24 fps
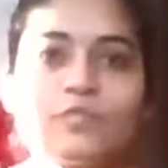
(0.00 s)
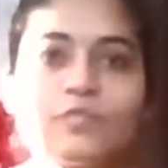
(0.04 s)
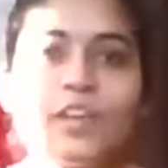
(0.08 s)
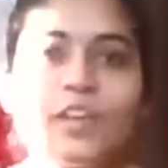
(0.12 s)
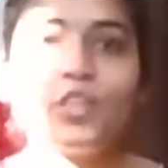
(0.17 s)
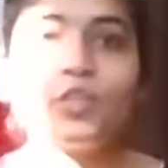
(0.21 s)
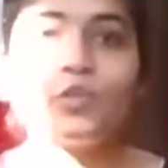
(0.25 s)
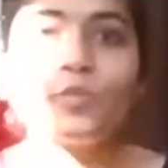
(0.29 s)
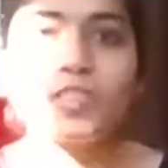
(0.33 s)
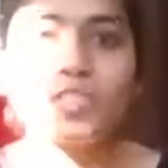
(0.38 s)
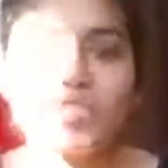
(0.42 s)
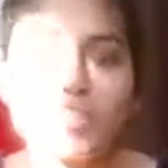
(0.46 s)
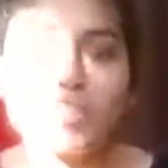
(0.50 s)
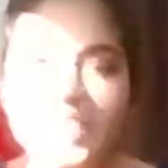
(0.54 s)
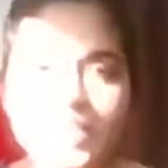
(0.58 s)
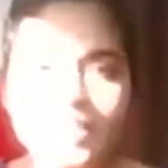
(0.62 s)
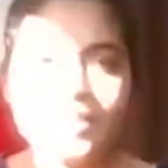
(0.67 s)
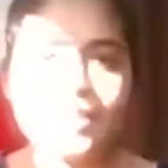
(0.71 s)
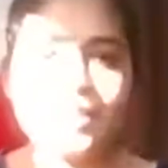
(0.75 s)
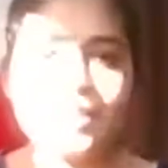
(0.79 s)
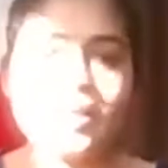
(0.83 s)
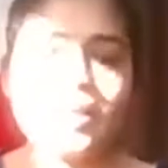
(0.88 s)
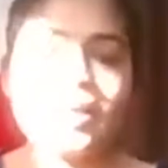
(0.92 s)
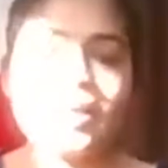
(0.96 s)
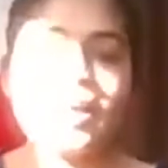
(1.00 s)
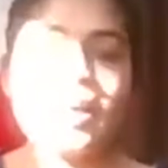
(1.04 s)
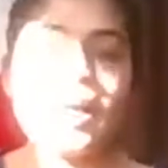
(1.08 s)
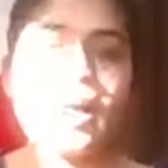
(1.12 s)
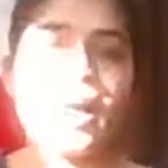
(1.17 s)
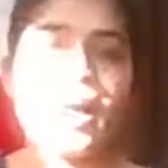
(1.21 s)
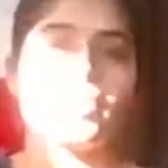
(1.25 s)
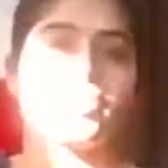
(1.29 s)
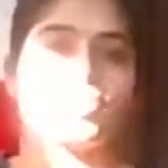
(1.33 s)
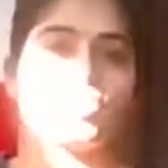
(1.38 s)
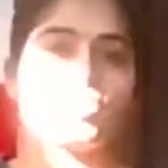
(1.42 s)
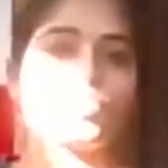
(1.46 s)
one twisting,
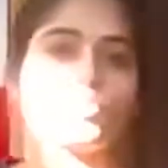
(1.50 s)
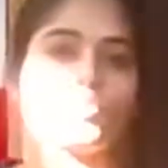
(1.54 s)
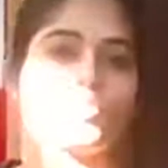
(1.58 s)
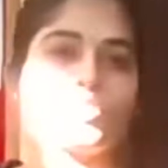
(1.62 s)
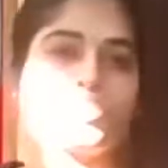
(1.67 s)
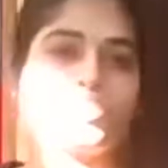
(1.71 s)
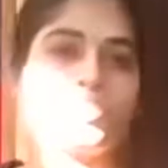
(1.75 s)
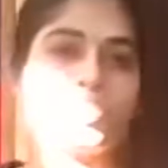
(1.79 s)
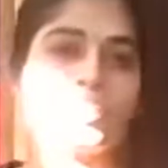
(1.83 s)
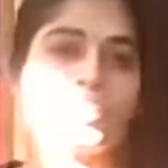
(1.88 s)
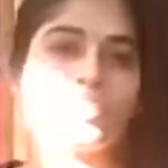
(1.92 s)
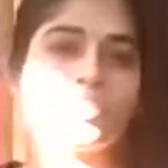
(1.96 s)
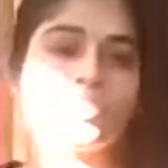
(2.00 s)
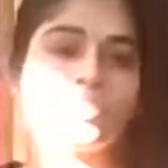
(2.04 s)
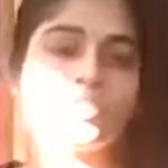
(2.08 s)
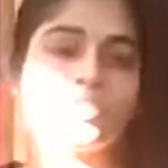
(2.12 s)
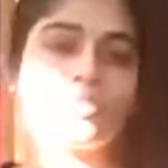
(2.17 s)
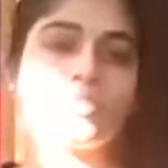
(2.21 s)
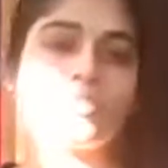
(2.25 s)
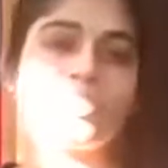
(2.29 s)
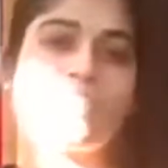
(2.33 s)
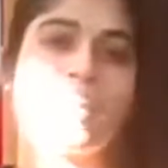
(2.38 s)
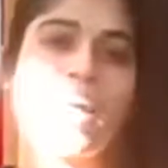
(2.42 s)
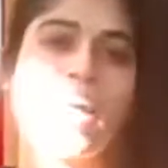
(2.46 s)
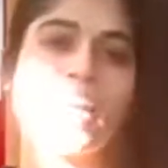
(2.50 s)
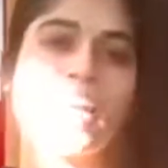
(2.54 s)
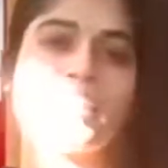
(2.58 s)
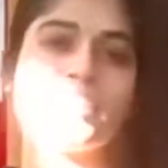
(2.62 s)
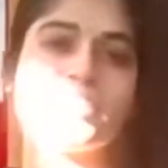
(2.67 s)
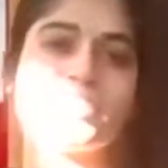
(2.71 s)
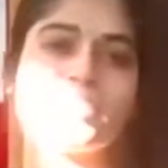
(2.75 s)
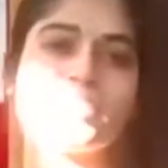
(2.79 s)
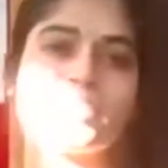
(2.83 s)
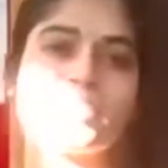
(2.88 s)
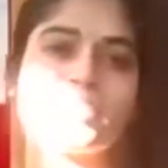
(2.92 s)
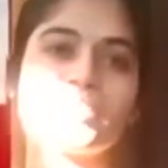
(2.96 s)
and just twisting to the
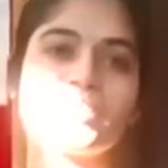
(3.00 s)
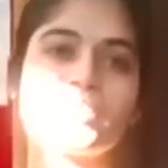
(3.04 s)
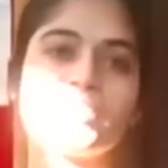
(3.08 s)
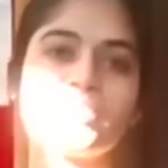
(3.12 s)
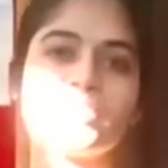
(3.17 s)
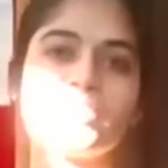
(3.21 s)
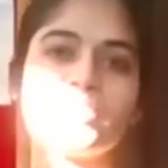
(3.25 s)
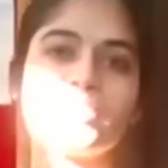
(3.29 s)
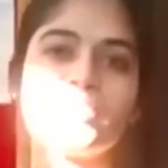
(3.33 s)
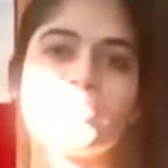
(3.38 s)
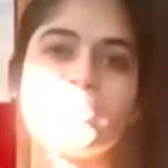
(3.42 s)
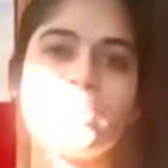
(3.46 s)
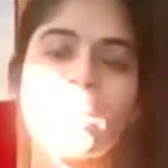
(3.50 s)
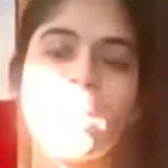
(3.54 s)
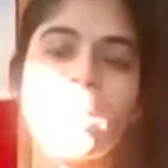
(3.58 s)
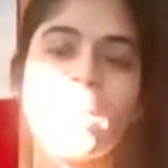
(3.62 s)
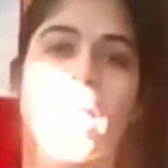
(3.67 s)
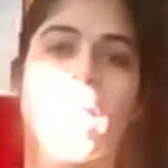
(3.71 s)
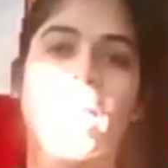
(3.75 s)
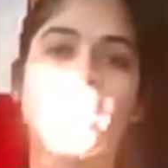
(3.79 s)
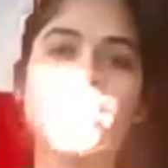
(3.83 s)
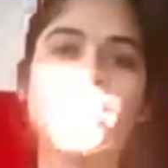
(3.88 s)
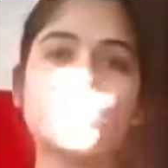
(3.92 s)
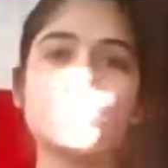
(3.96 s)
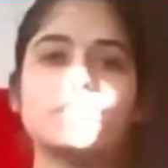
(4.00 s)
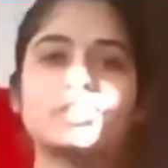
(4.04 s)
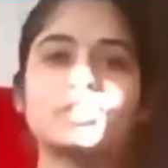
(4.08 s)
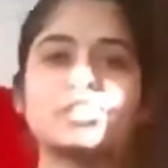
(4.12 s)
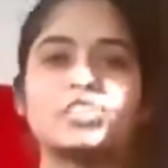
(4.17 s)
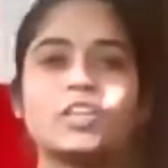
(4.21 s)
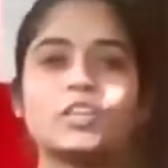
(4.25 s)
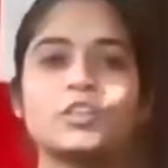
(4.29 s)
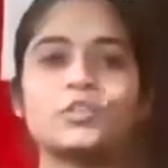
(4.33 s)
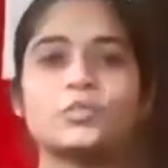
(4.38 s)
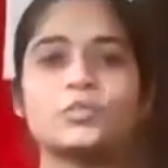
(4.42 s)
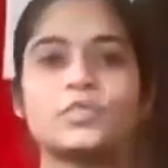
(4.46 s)
right and
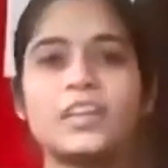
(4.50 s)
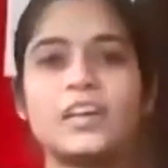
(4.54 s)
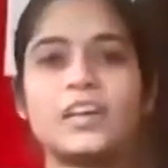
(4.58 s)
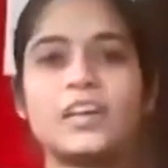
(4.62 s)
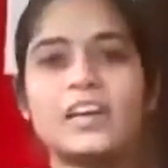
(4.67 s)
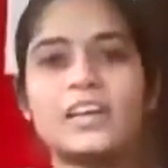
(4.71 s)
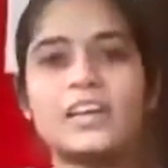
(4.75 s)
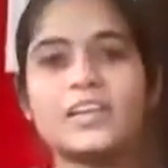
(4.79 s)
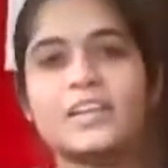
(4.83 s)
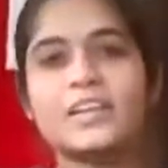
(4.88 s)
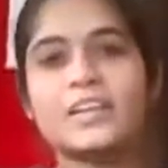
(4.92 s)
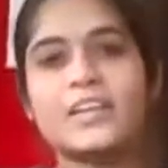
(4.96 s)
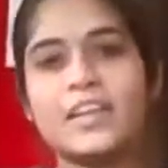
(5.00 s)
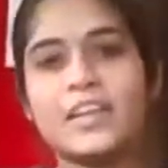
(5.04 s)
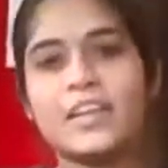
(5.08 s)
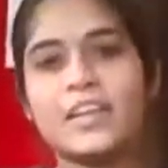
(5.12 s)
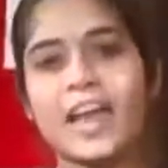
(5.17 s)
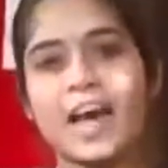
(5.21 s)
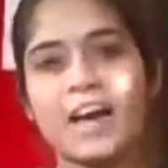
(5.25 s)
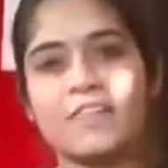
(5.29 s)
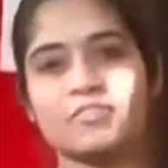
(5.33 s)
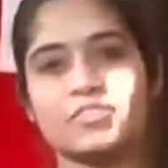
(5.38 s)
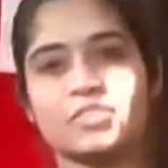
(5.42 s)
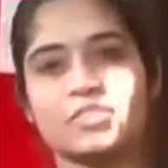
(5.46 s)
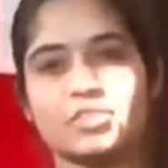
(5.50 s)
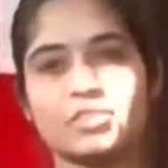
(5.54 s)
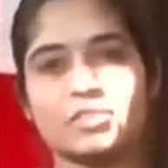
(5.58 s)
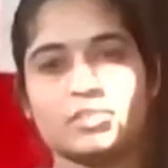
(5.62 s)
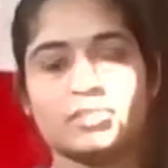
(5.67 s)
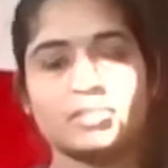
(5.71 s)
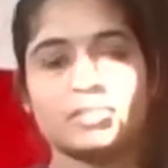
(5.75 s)
twisting to the left.